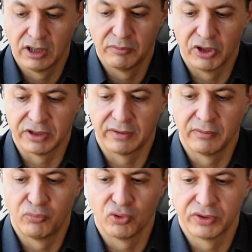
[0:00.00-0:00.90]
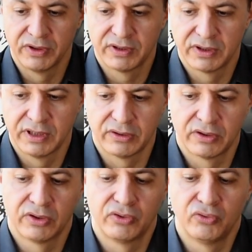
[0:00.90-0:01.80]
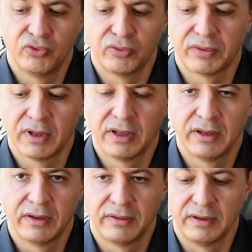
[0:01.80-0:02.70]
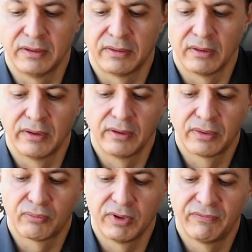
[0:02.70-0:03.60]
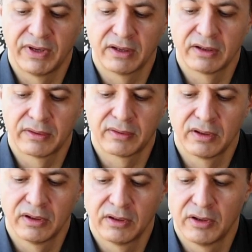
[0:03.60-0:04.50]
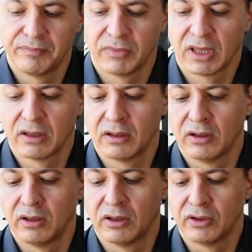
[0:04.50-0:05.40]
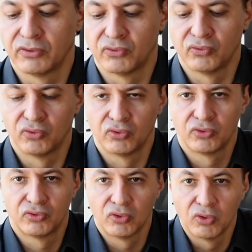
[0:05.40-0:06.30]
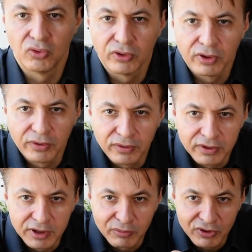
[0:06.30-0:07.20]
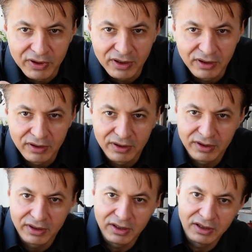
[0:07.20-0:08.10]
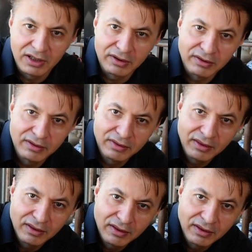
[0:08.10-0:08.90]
But it's important that you use these 3 fingers to hold the teapot here like this.